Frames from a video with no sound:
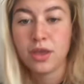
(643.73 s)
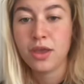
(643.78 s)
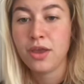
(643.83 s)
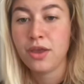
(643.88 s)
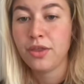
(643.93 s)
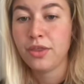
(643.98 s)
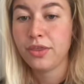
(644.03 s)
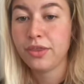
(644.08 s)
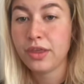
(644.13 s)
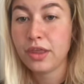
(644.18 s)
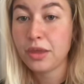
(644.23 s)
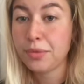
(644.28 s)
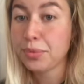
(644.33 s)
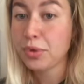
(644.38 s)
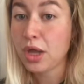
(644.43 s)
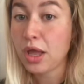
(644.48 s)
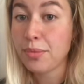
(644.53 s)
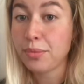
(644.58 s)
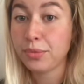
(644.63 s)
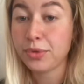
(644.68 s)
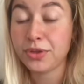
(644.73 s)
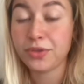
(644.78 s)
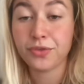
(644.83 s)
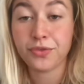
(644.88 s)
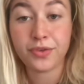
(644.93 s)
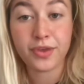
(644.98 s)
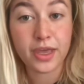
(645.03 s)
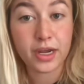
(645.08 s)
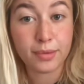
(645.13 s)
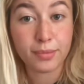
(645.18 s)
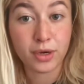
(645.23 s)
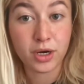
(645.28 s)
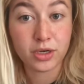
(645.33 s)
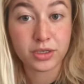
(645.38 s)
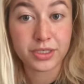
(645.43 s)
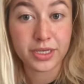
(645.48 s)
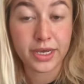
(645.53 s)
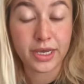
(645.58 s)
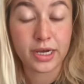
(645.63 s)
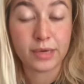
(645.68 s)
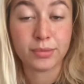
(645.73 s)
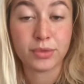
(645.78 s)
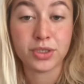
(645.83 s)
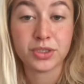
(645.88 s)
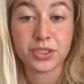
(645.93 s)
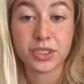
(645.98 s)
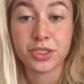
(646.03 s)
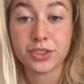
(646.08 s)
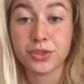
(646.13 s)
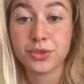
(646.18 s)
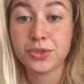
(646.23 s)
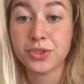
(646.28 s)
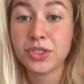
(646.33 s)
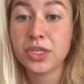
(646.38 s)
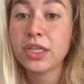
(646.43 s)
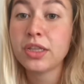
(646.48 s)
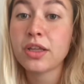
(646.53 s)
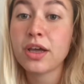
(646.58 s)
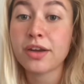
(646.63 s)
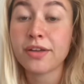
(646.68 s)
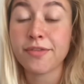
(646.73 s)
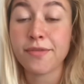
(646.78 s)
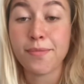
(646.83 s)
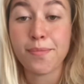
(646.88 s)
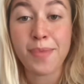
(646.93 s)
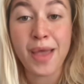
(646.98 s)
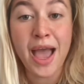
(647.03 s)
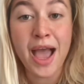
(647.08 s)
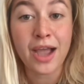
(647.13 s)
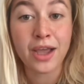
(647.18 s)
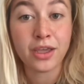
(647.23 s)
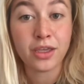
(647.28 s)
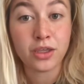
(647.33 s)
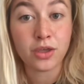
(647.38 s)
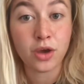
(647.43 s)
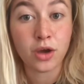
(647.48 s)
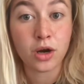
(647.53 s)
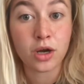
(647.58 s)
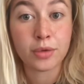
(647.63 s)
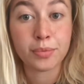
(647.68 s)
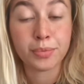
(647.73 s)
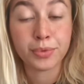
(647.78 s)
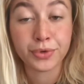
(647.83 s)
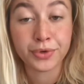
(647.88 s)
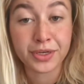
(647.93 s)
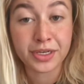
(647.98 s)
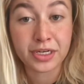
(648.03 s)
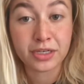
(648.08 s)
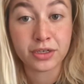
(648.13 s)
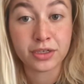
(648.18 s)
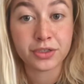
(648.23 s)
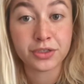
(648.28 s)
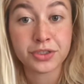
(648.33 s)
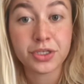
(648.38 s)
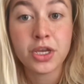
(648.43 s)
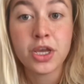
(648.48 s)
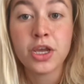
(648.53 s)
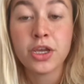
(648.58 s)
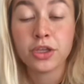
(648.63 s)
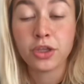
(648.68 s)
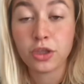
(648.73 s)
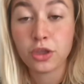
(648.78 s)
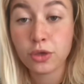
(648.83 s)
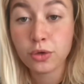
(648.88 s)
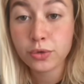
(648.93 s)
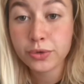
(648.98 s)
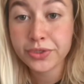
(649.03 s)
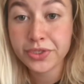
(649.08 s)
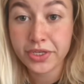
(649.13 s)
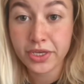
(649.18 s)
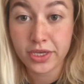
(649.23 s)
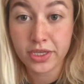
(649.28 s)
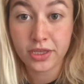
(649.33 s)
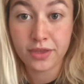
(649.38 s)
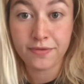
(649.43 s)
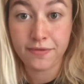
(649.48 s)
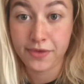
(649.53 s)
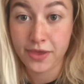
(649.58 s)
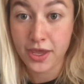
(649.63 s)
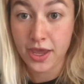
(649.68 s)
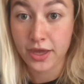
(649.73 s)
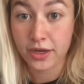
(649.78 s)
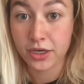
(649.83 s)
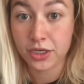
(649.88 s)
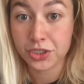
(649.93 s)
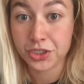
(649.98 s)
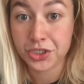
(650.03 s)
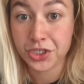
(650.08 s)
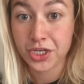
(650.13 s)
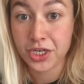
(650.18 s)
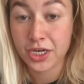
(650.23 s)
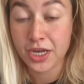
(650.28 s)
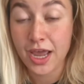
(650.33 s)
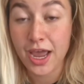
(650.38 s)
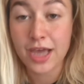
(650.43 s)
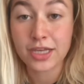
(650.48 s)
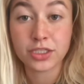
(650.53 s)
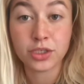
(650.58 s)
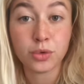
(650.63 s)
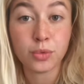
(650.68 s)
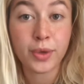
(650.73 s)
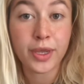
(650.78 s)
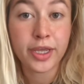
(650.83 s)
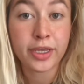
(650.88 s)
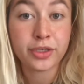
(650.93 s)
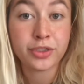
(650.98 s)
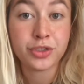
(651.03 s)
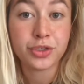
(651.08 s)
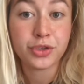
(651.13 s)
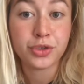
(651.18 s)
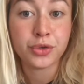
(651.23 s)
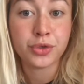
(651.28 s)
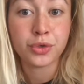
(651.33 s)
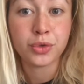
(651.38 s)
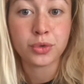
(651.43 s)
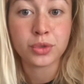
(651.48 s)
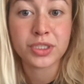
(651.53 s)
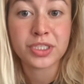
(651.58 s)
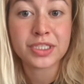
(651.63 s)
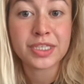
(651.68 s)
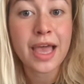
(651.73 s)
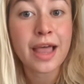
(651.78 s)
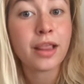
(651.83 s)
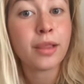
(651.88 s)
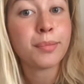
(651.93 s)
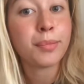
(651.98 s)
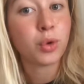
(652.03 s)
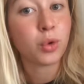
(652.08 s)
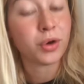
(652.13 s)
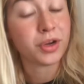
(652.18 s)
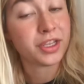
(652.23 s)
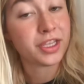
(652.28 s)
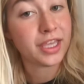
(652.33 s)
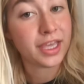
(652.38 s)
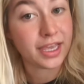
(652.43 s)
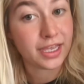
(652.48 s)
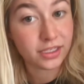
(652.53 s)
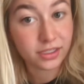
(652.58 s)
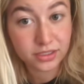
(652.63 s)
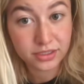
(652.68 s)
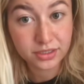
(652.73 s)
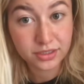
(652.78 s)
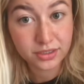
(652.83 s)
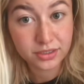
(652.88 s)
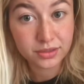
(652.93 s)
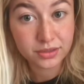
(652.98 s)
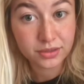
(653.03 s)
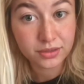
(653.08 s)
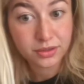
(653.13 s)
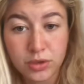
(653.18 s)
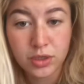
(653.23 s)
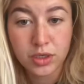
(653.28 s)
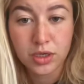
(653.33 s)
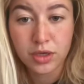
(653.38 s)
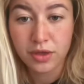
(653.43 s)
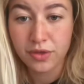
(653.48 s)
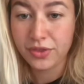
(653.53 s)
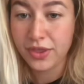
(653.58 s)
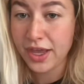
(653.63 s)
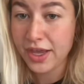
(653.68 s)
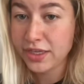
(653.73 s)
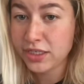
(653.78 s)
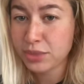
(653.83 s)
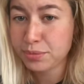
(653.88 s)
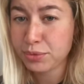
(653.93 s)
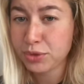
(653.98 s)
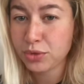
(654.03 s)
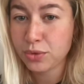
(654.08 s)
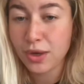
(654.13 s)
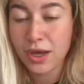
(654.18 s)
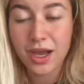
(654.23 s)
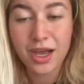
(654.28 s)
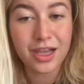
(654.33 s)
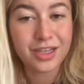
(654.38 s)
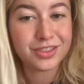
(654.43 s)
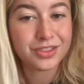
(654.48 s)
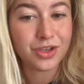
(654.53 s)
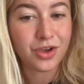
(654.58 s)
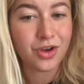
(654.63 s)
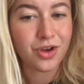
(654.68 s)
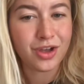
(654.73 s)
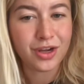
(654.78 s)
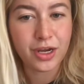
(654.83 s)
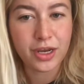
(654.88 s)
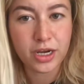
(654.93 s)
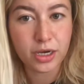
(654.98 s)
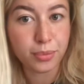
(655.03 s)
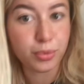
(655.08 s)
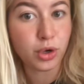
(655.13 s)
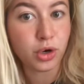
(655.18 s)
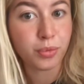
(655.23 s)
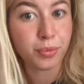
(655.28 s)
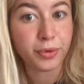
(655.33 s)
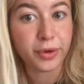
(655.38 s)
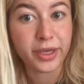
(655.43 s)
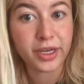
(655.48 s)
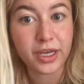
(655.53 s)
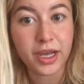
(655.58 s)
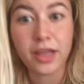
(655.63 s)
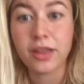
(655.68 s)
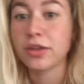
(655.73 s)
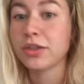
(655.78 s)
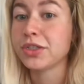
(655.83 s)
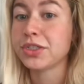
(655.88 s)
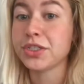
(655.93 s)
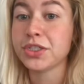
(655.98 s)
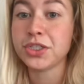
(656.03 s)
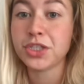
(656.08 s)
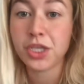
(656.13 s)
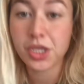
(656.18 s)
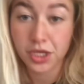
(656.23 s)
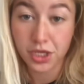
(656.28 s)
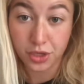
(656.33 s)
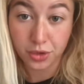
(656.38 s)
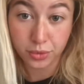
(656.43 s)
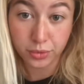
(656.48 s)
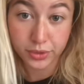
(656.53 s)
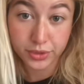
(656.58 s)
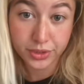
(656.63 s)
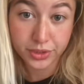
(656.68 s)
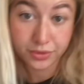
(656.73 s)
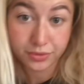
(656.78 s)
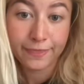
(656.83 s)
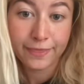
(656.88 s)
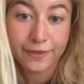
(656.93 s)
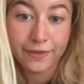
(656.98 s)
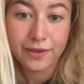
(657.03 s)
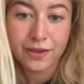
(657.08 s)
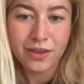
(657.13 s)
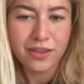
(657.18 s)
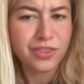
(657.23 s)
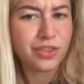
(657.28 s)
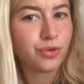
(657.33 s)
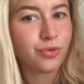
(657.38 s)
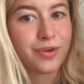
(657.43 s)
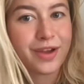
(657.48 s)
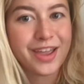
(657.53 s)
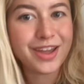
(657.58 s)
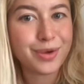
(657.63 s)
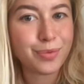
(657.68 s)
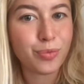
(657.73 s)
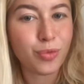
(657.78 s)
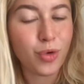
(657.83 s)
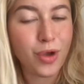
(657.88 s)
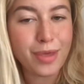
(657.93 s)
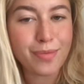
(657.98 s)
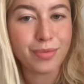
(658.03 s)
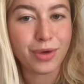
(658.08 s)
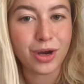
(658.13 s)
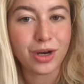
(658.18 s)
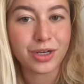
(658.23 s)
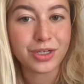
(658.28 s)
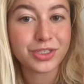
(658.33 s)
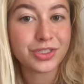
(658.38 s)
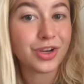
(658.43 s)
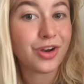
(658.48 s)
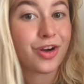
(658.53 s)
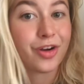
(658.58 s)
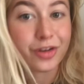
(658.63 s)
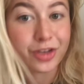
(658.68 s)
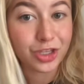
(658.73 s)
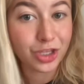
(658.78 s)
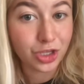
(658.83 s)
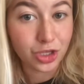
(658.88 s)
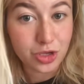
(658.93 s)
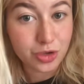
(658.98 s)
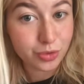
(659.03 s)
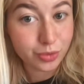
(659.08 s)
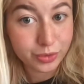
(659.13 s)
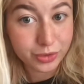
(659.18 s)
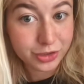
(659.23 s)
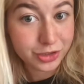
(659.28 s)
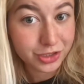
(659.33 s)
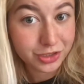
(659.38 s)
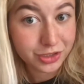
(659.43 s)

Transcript: The other problem with Vienna marked animals is you see a lot of backyard breeders using the Vienna gene as a way to sell more kits. The ice blue eyes on inappropriate colors is cute. The random white marks are cute.